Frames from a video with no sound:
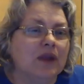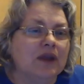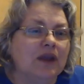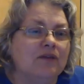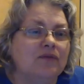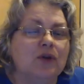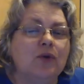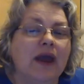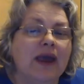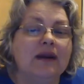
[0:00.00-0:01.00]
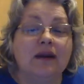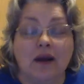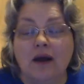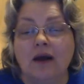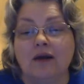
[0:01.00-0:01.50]
if you had
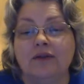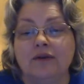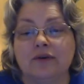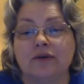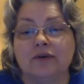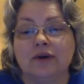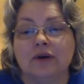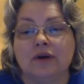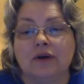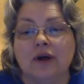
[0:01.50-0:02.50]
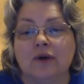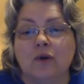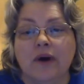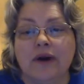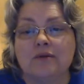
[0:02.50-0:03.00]
other
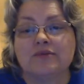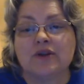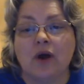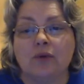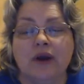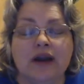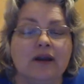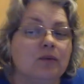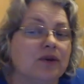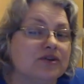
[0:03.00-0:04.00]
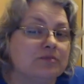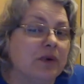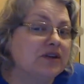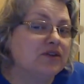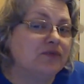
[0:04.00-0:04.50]
aquariums already with
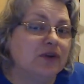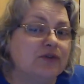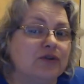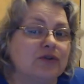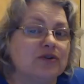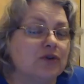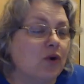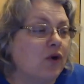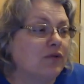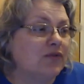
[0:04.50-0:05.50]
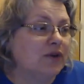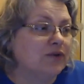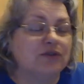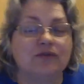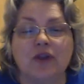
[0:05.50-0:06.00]
sponge filters or
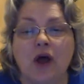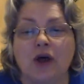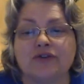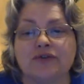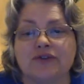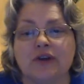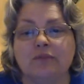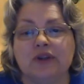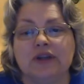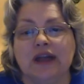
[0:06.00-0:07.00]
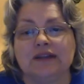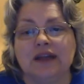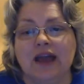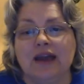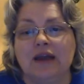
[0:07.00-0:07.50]
filter floss or something like
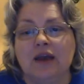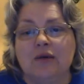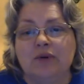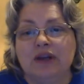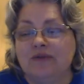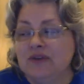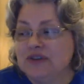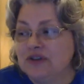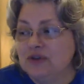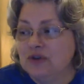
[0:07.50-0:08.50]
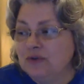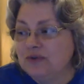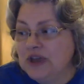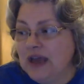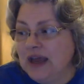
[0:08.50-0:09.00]
that. But if it's a new
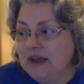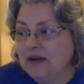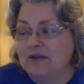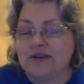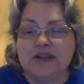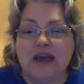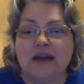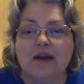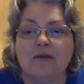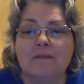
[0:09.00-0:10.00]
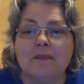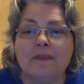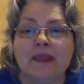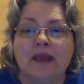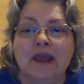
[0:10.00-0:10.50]
tank setup
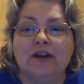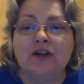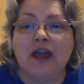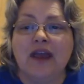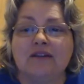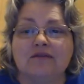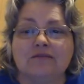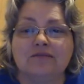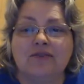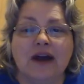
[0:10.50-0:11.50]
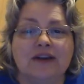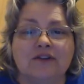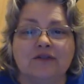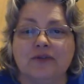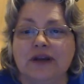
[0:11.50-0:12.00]
and you can't find a
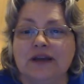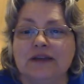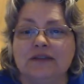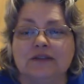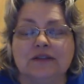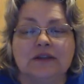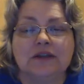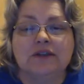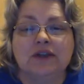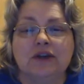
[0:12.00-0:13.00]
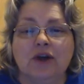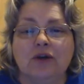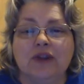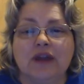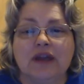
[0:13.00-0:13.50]
friend, you know,
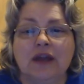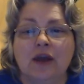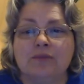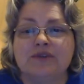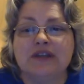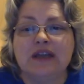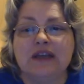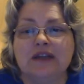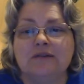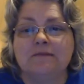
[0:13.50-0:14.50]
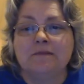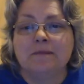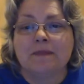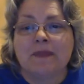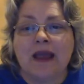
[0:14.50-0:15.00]
that can help seed it.
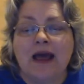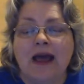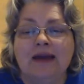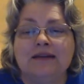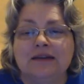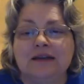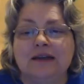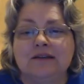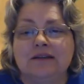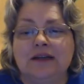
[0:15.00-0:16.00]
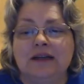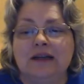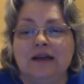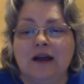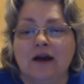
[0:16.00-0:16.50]
I did the